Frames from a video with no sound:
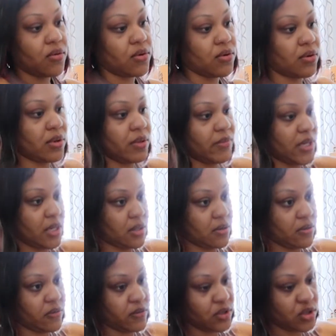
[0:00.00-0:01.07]
pull a man
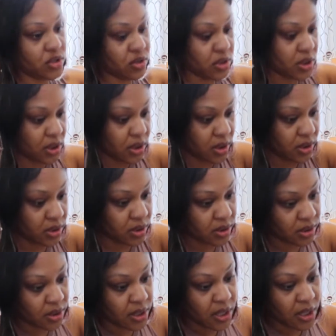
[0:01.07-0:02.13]
off the street.
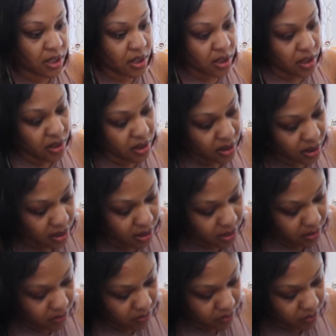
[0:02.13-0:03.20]

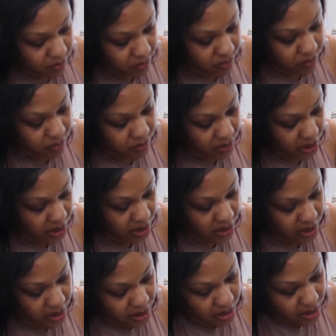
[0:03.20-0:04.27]
Um, and
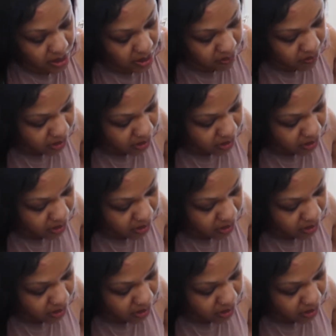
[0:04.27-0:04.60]
and ain't